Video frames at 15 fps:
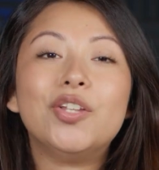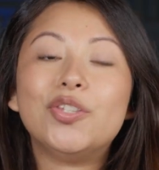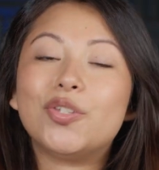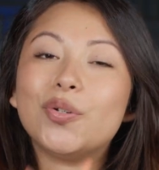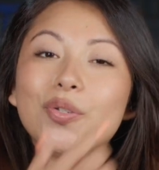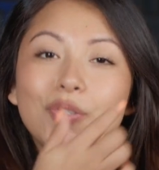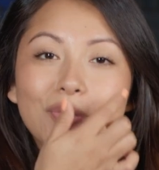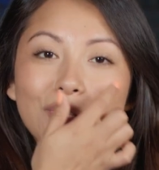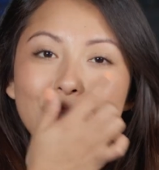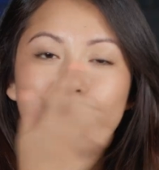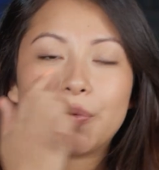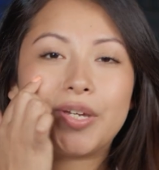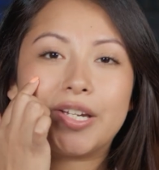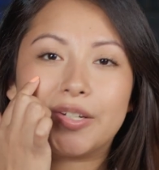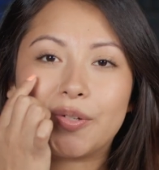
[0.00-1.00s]
Due to the
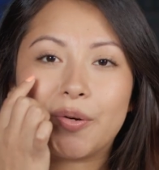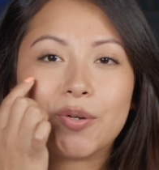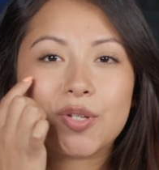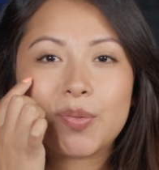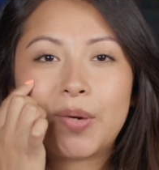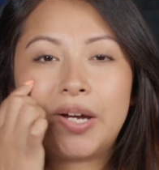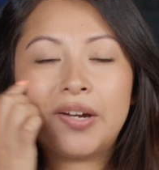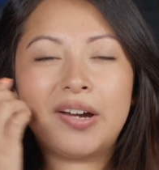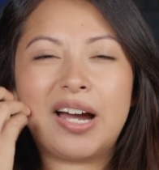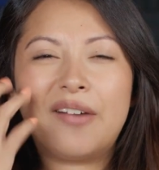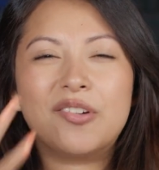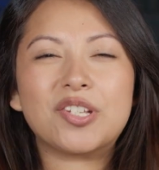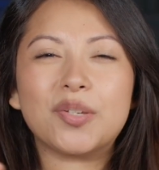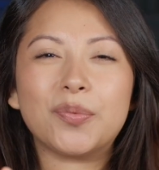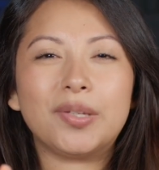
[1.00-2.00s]
weak nose wire, I wasn't